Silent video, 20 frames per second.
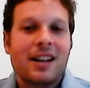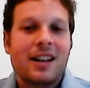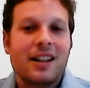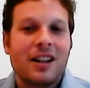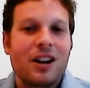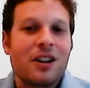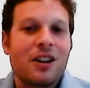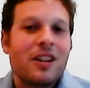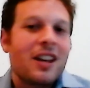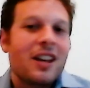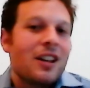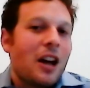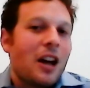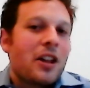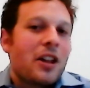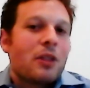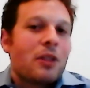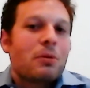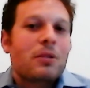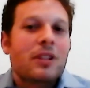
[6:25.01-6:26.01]
Like, are they
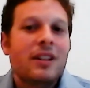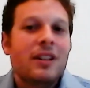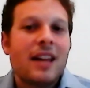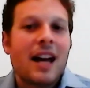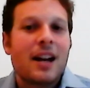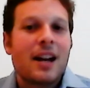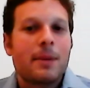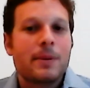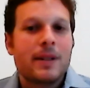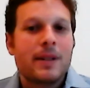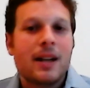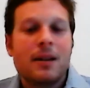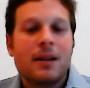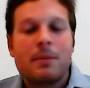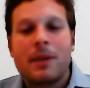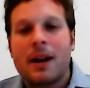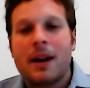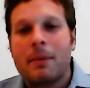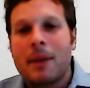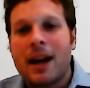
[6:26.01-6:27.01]
really that upset
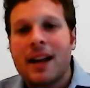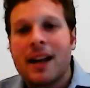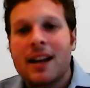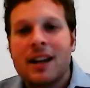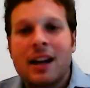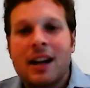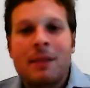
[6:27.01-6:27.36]
by it?